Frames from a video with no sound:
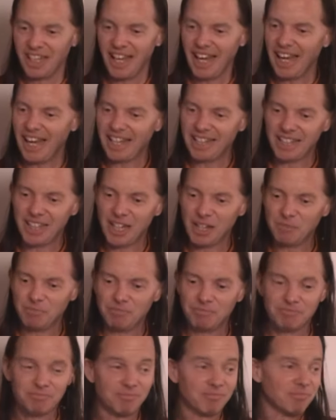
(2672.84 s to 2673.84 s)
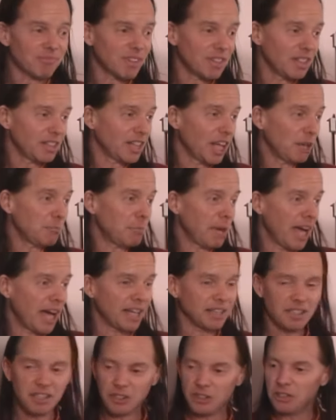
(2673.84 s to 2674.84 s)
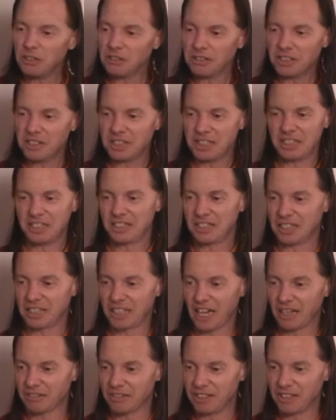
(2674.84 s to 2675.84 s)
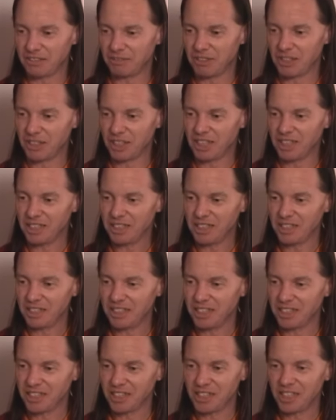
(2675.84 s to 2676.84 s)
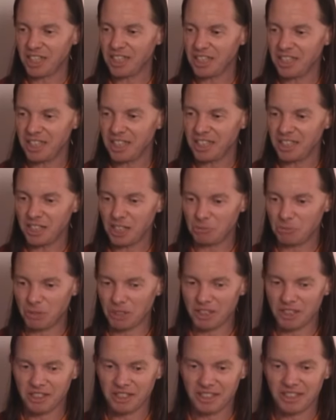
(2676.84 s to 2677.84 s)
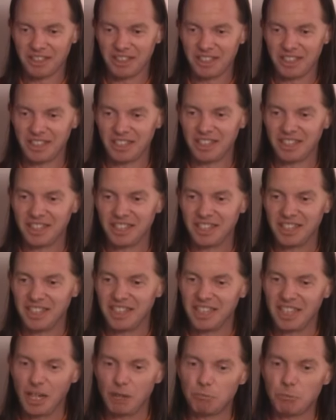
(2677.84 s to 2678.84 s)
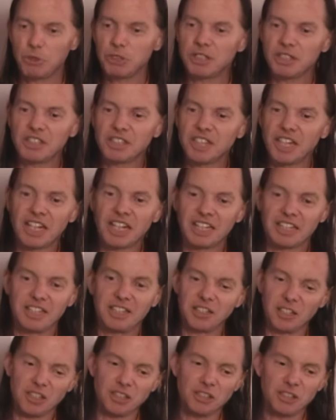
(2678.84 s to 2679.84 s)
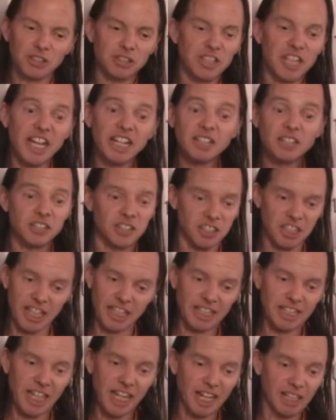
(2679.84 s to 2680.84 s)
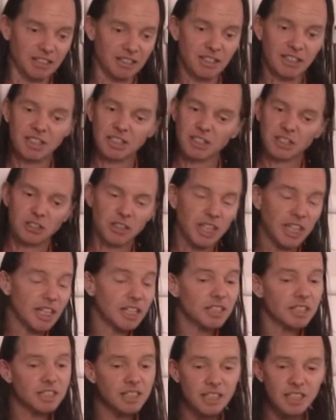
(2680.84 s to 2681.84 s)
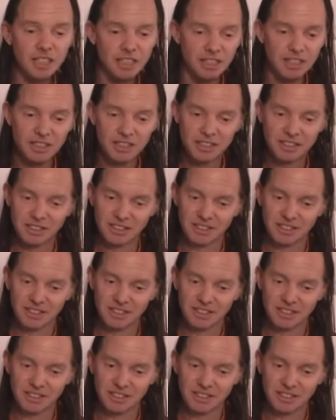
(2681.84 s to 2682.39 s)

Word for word: And um, they pass, and you don't see anything after they've gone. There's nothing there anymore, you know? And Buddha's saying, you know, your nature is like that. You can't see it.